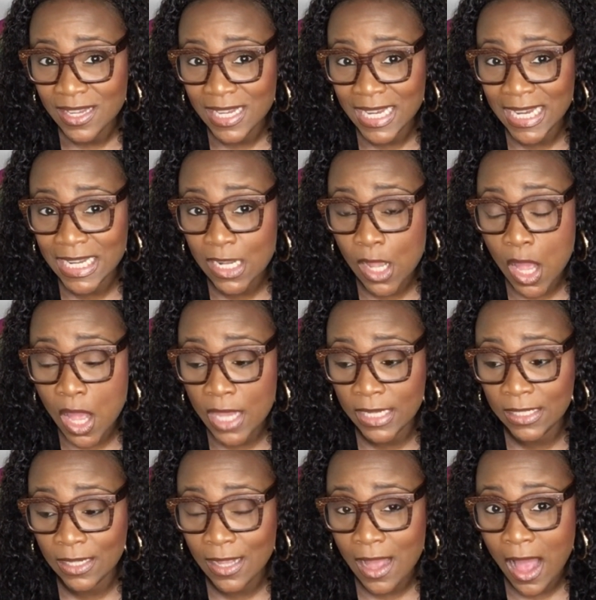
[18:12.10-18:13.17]
in
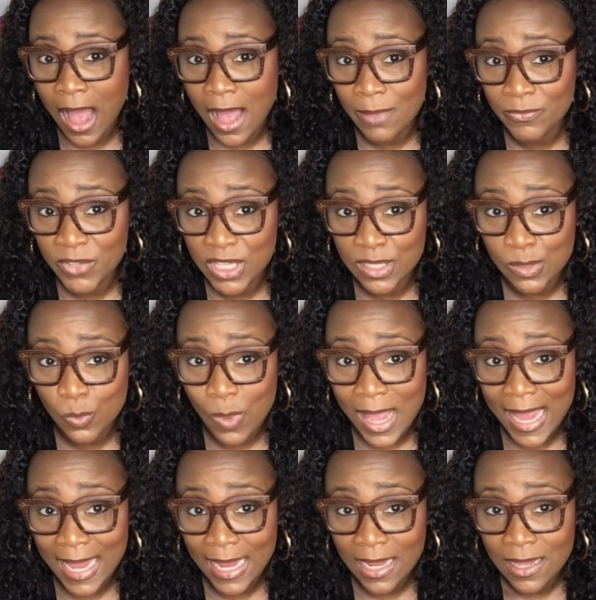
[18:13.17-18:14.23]
an obvious
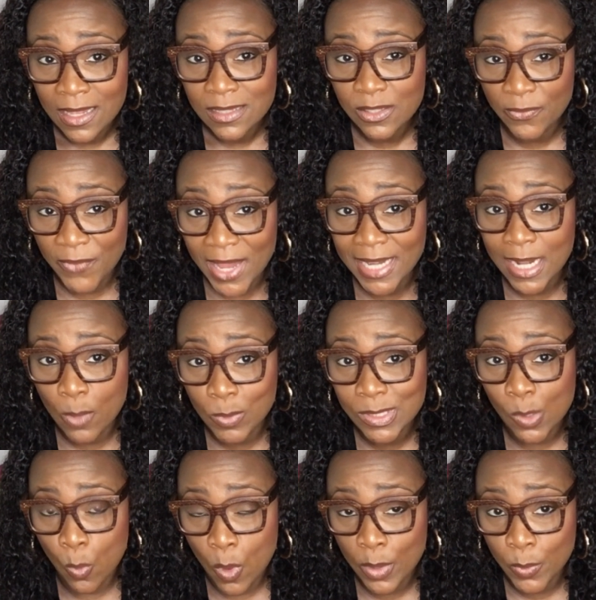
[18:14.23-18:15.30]
way to find out what's
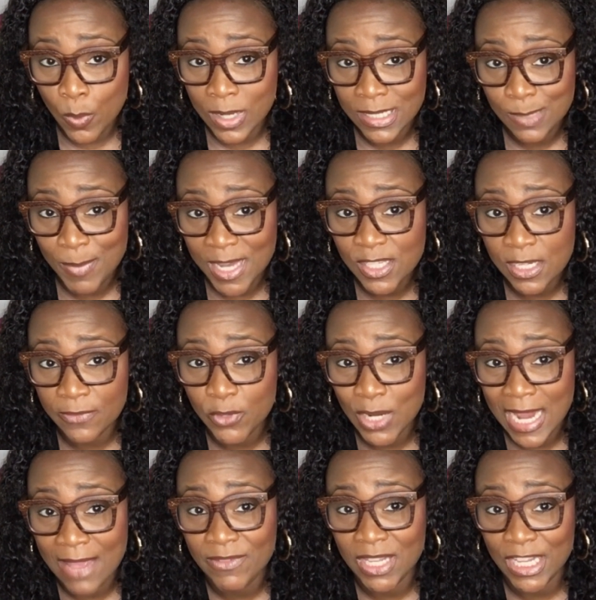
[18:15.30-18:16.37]
going on, especially if you're
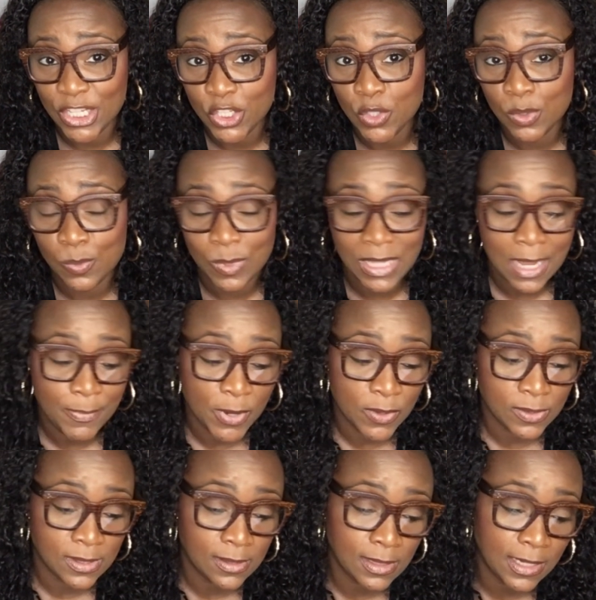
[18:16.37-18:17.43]
having issues with that
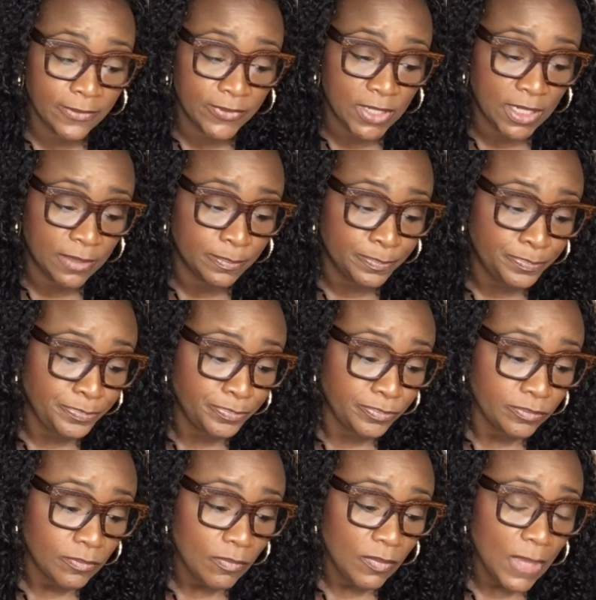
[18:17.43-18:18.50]
person lifting.
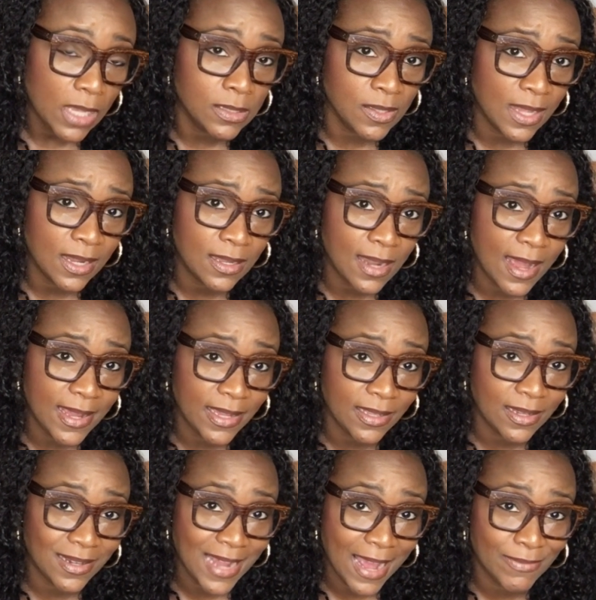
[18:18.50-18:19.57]
So that client
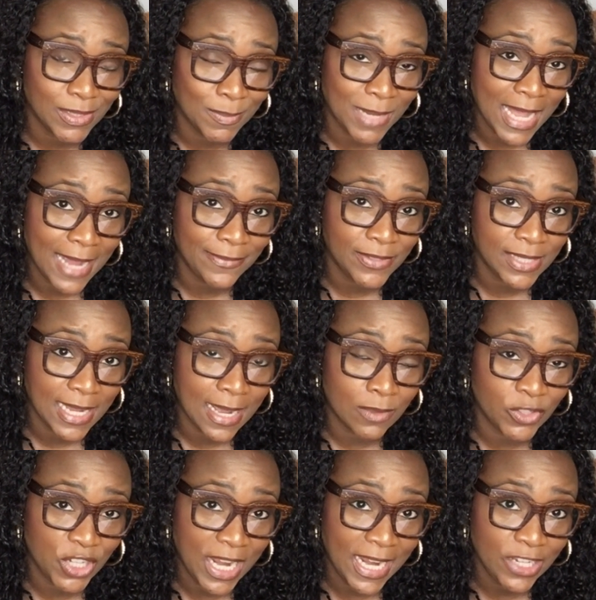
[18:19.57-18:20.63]
could have some lifestyle
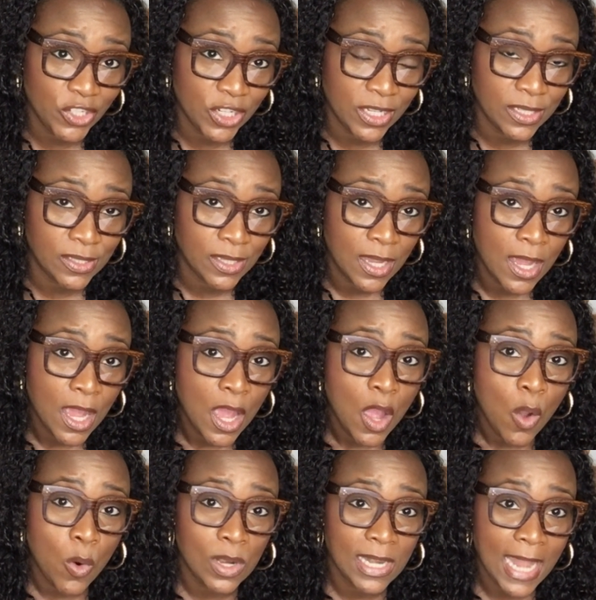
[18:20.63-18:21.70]
changes
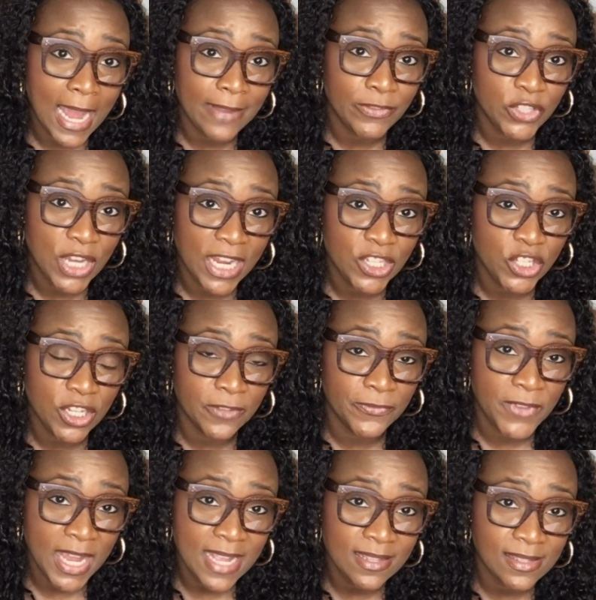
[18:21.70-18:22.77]
or life-changing
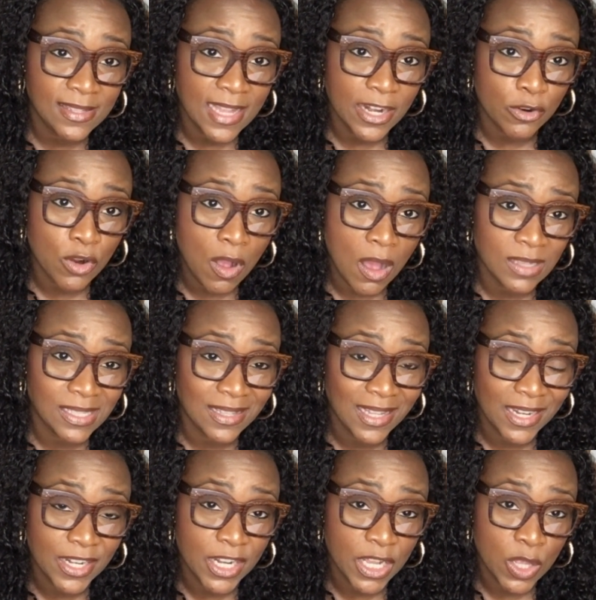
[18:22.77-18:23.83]
events that are causing their
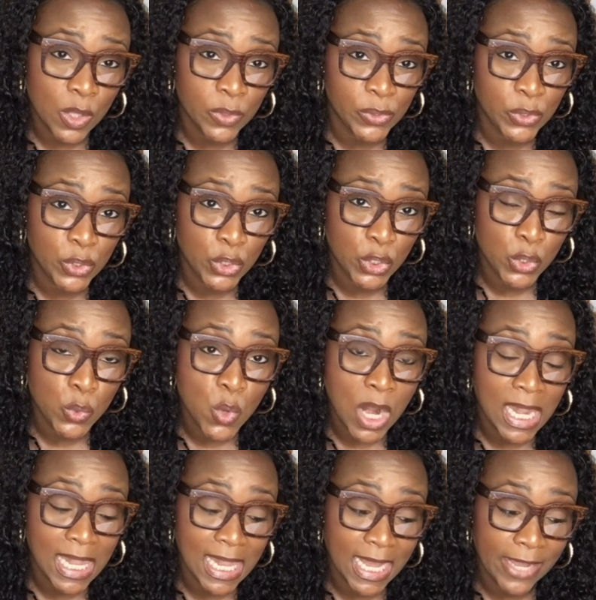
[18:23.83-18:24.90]
nails to
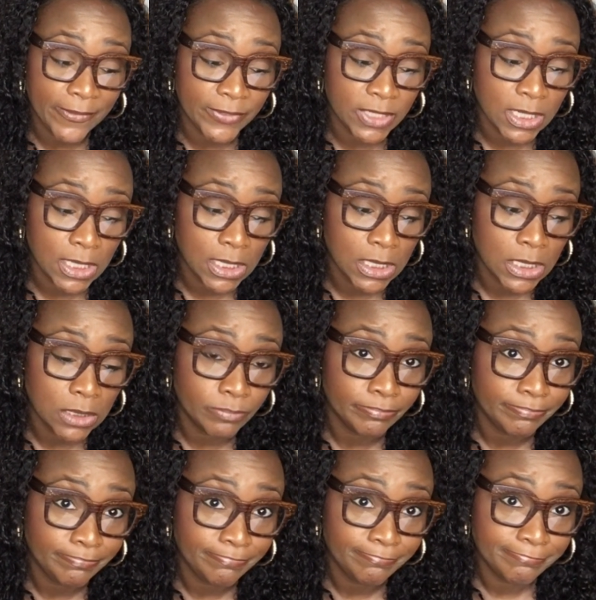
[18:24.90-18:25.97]
lift.
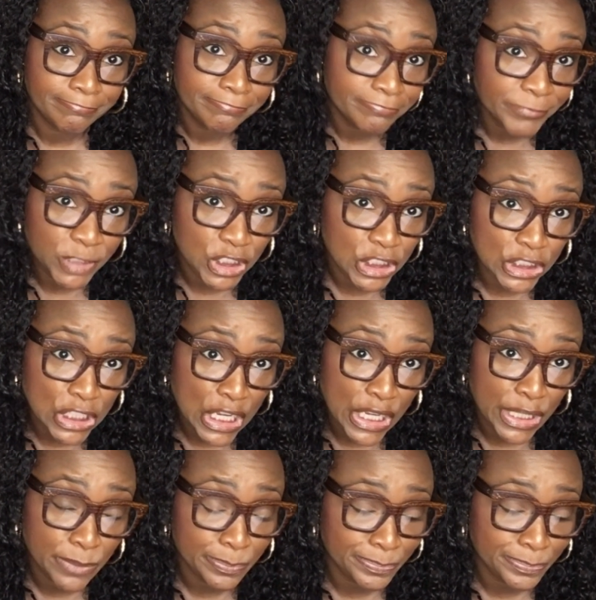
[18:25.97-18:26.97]
Just saying.